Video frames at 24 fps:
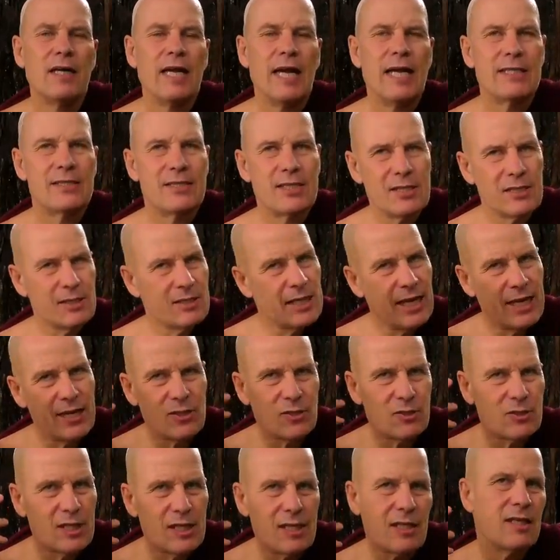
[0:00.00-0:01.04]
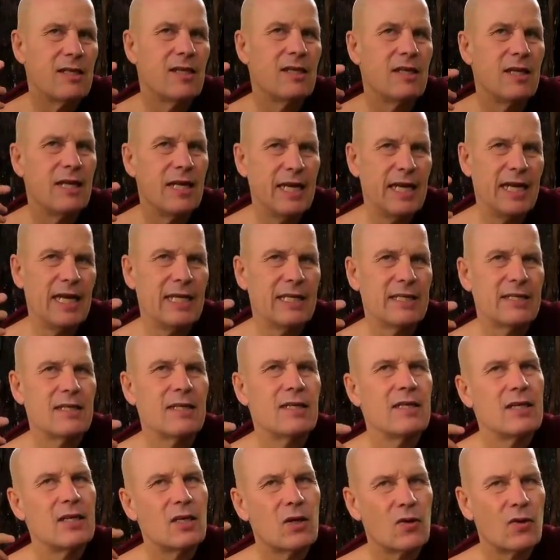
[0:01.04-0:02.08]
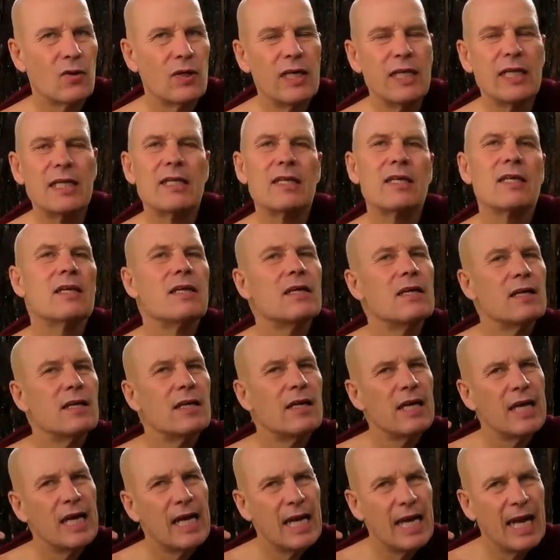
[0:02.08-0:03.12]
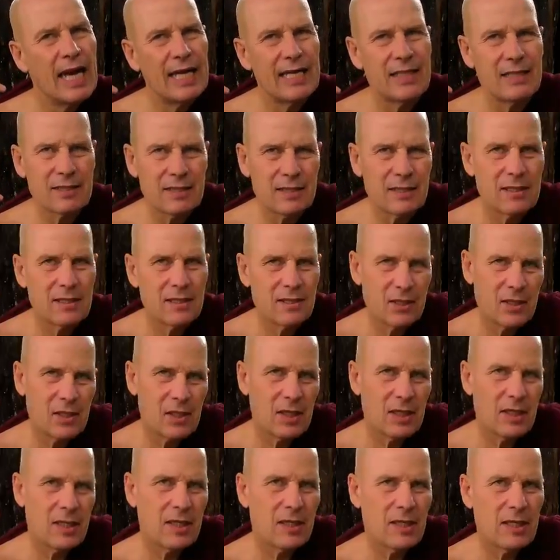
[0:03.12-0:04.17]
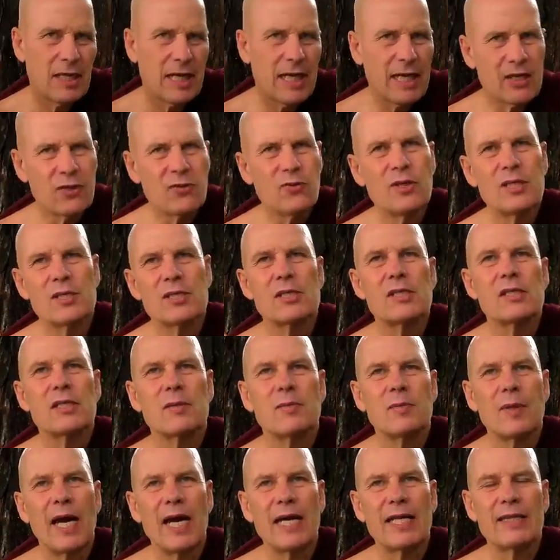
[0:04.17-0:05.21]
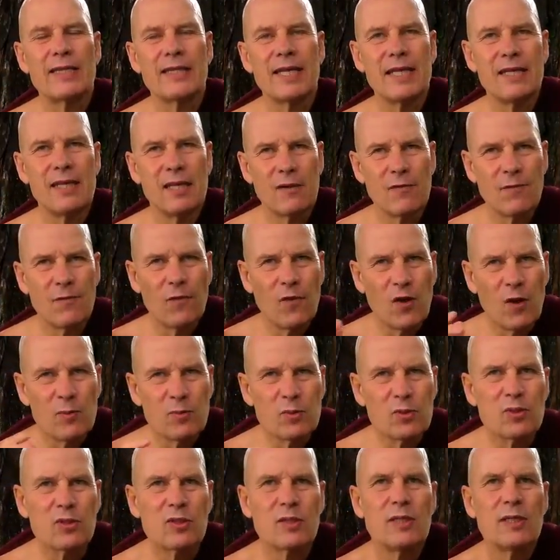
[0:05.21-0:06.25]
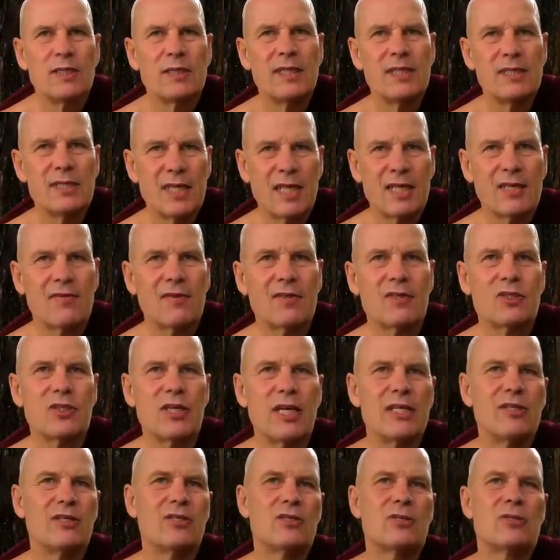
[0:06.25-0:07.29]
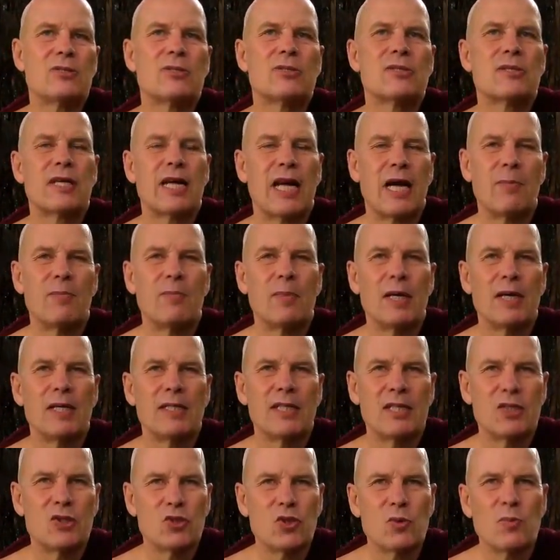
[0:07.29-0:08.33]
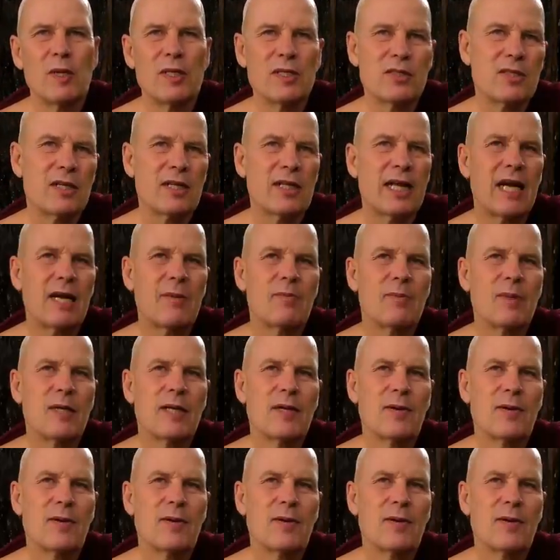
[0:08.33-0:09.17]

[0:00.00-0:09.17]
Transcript: And since there is still hate, greed, and ignorance in the mind, then it forms disadvantageous kamma, detrimental kamma.